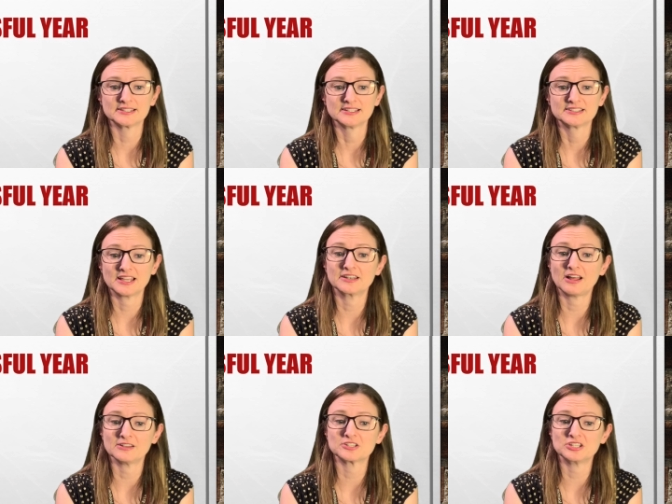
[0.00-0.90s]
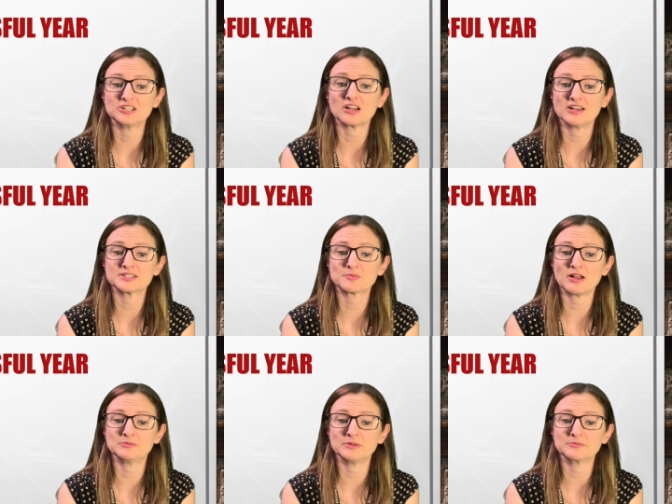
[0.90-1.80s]
technology to cause
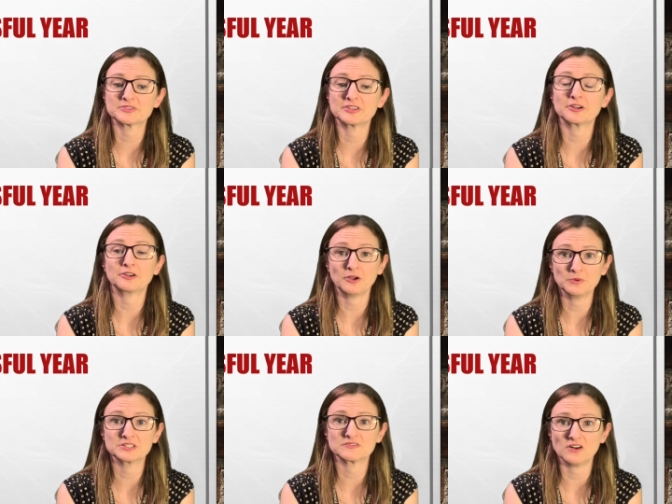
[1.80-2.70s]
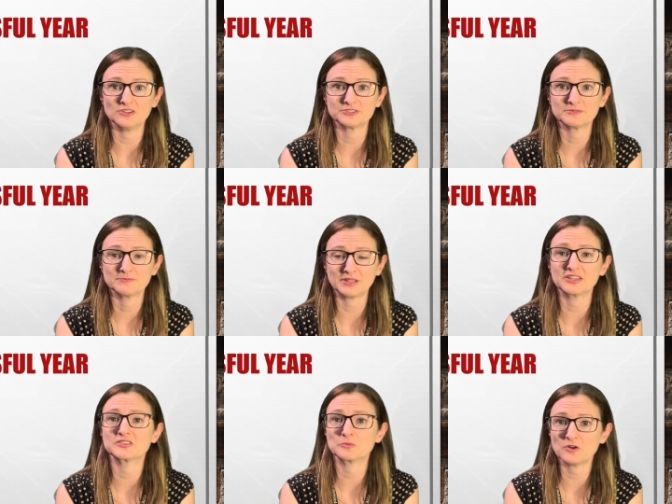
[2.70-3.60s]
problems that are no one's fault,
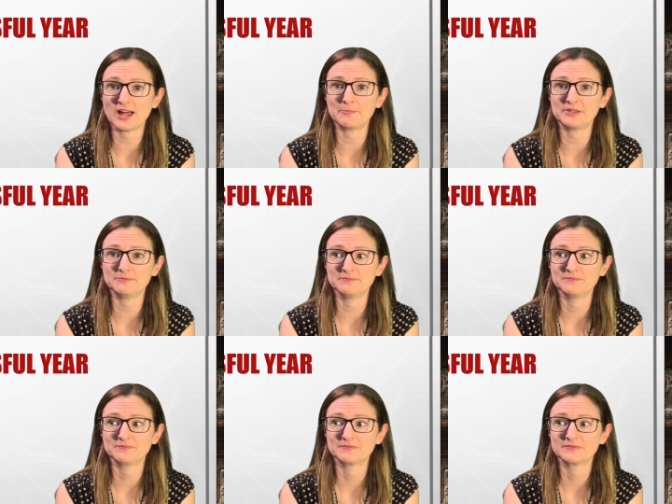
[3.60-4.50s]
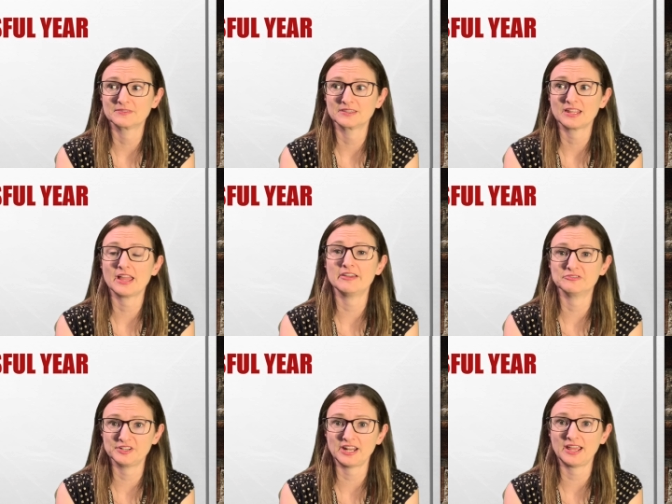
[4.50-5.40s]
because it will happen
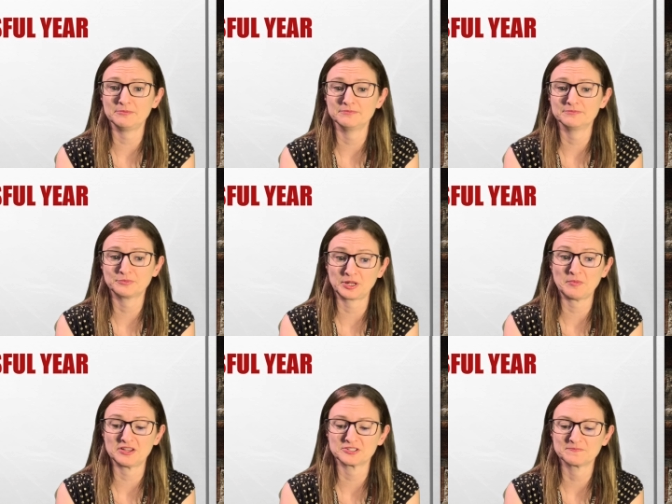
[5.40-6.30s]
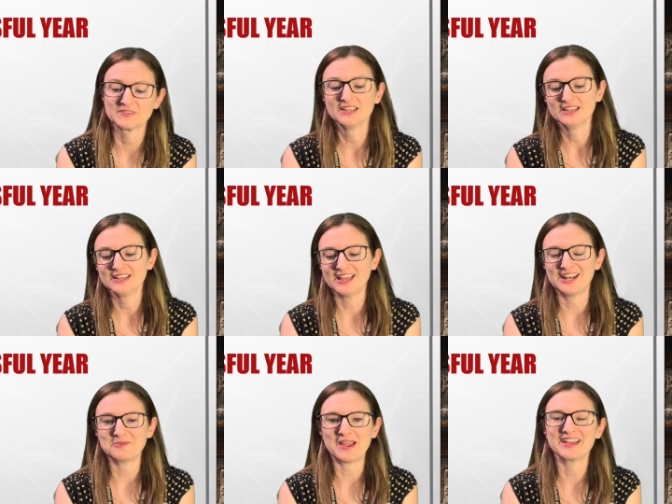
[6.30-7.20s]
every day, pretty much.
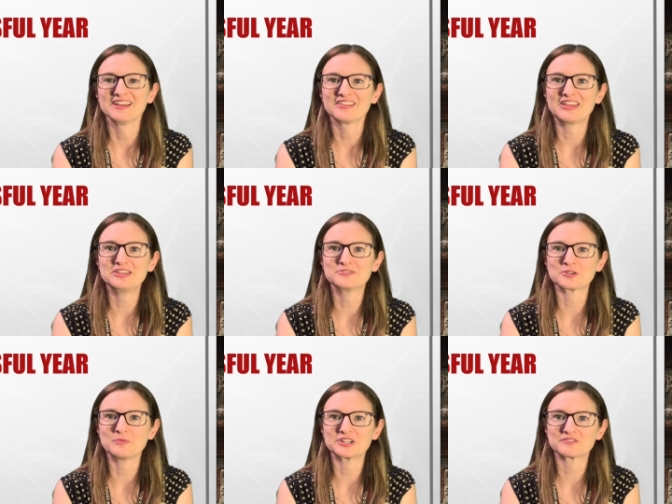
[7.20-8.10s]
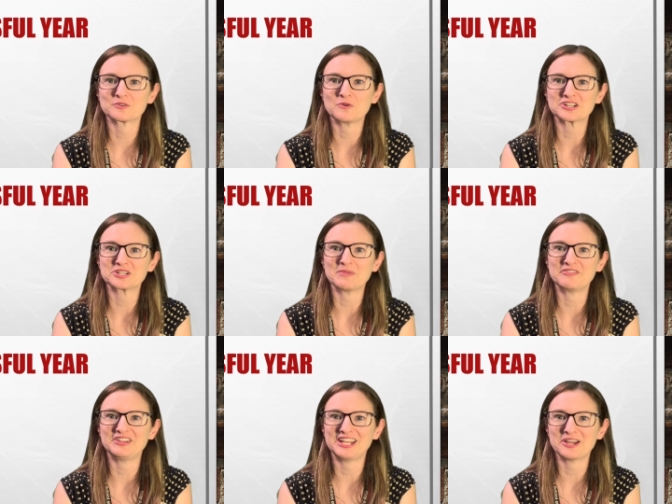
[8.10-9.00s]
Anyway, thank you so much for watching my
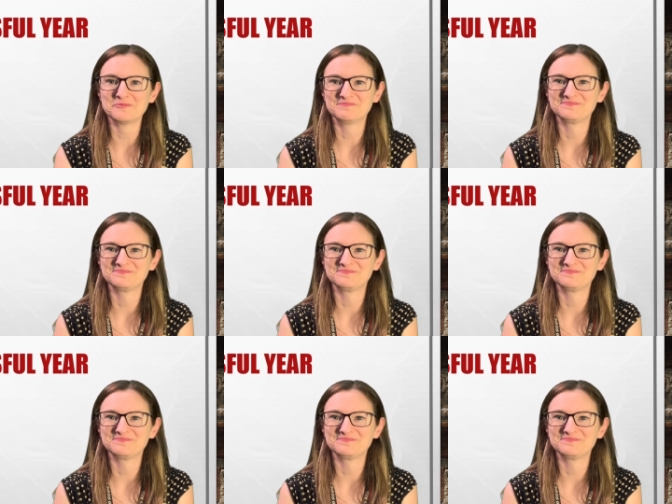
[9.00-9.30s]
video.